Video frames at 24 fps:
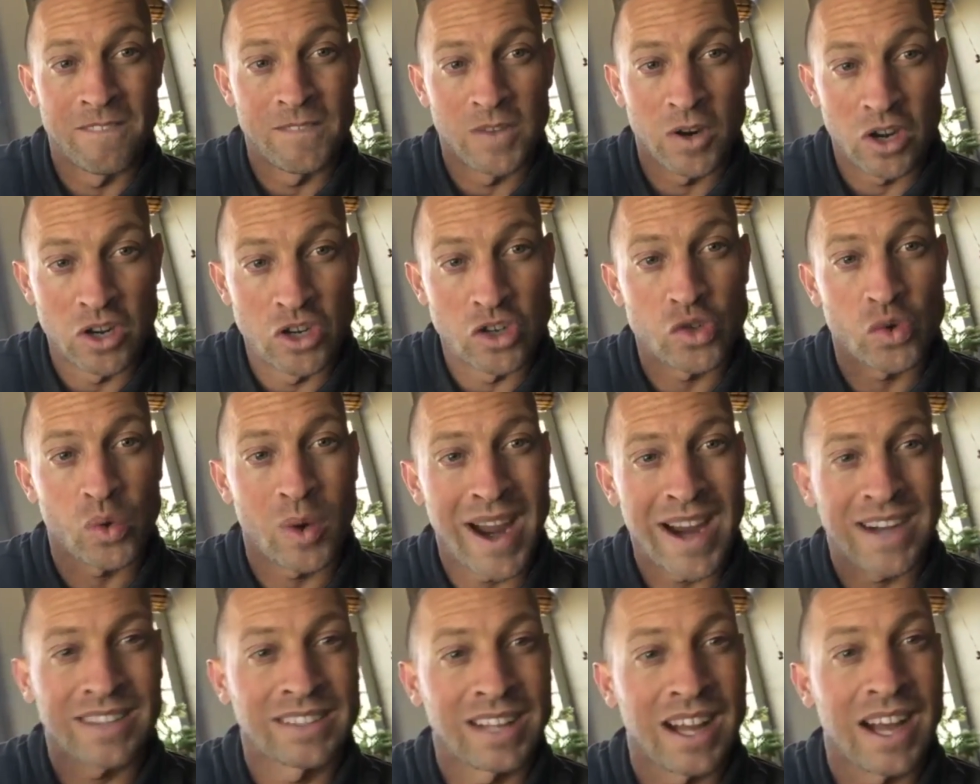
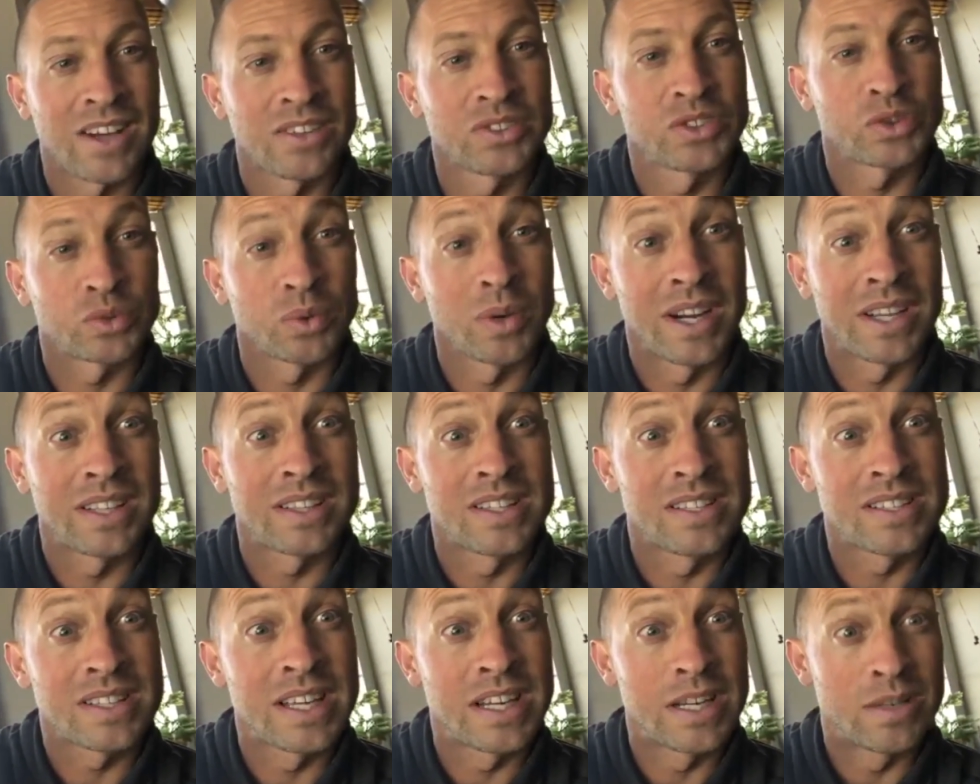contractile
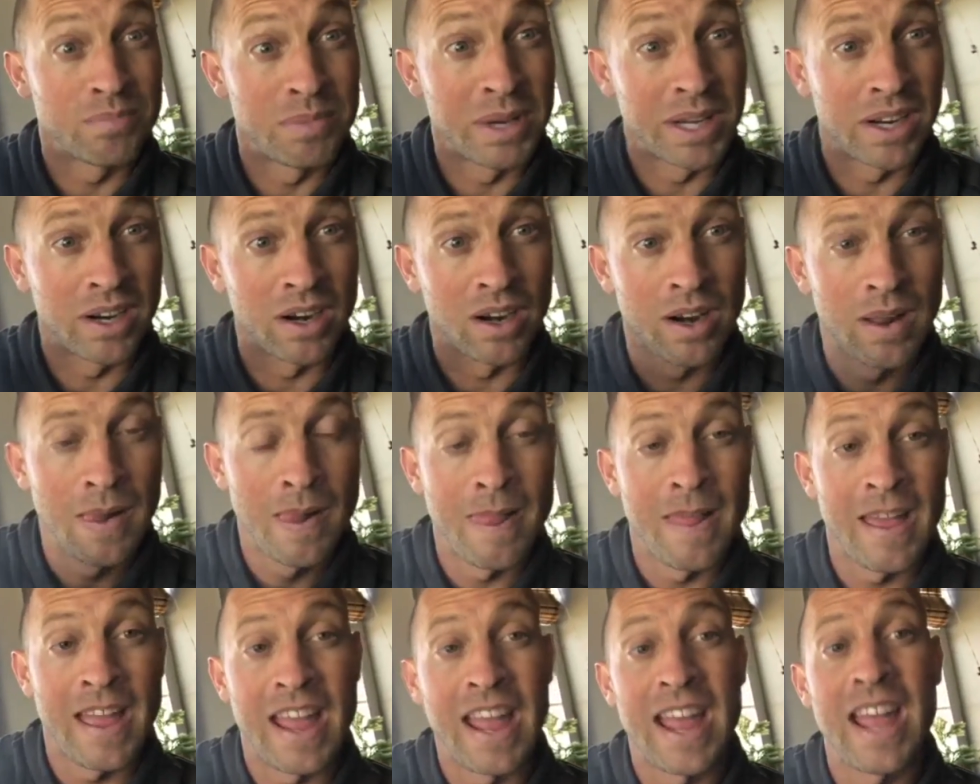strength is getting bigger
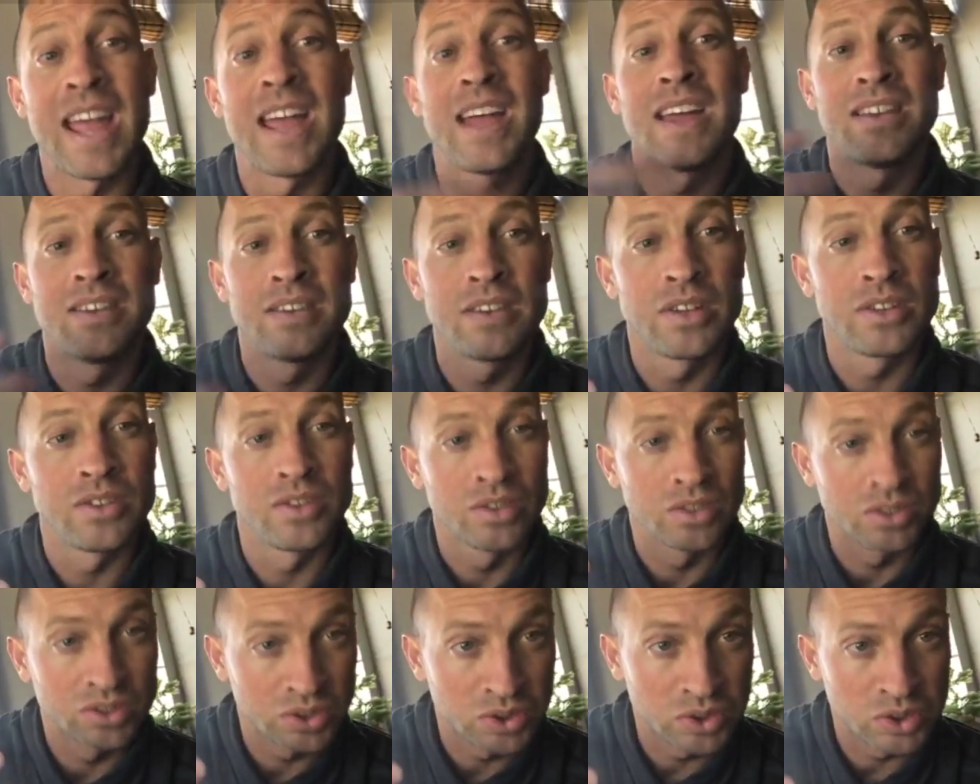and
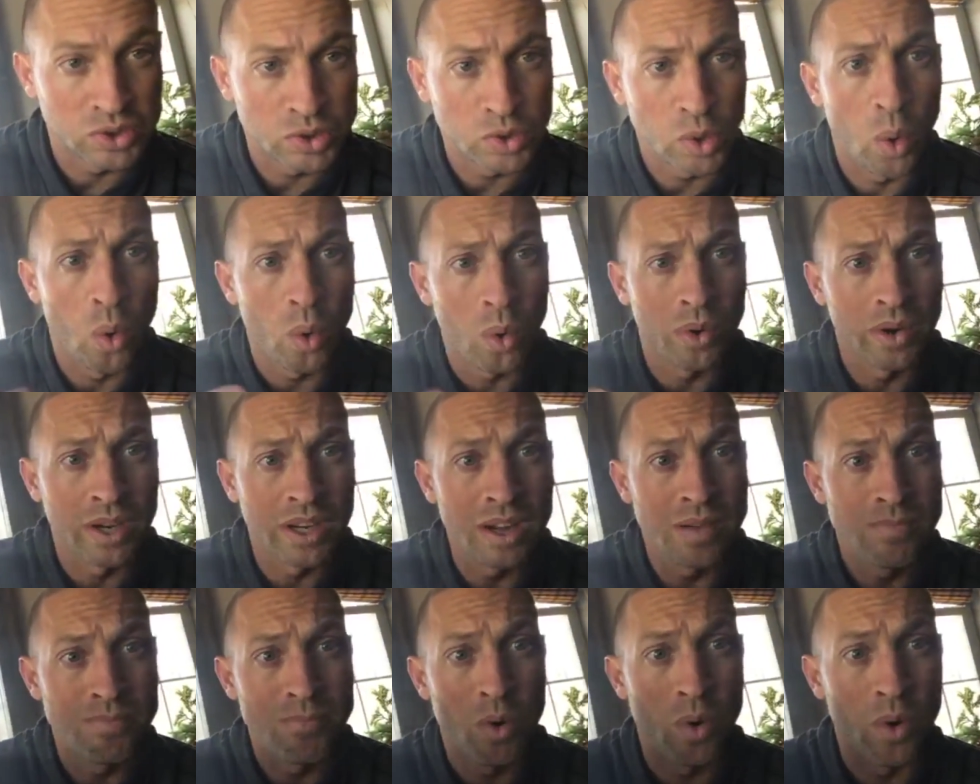you're
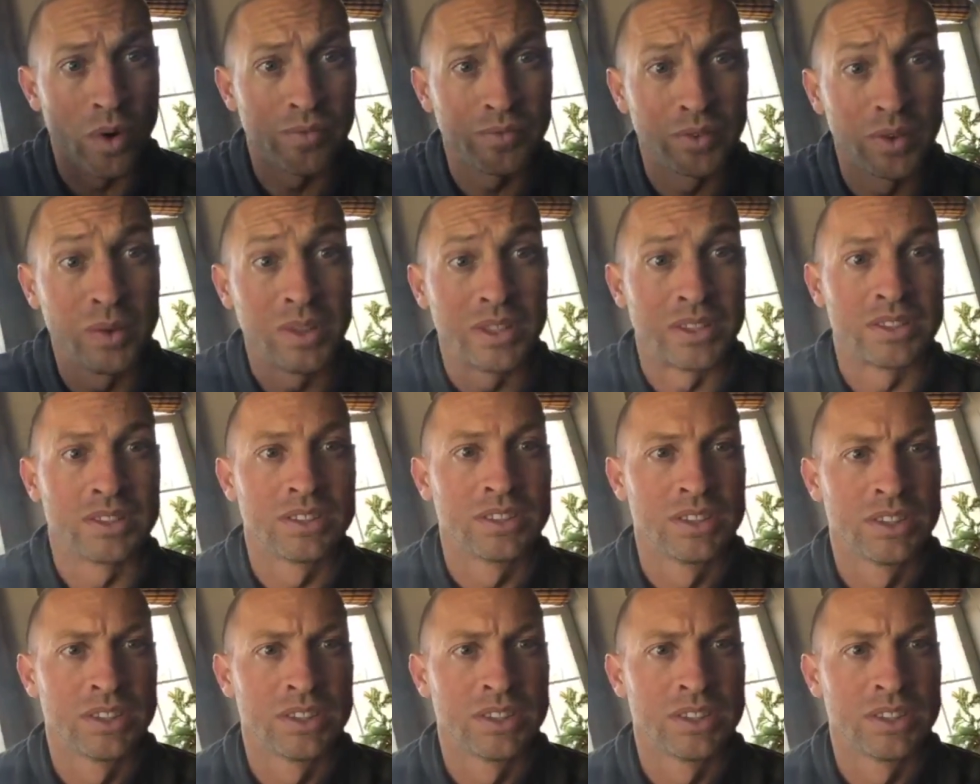storing more fluid.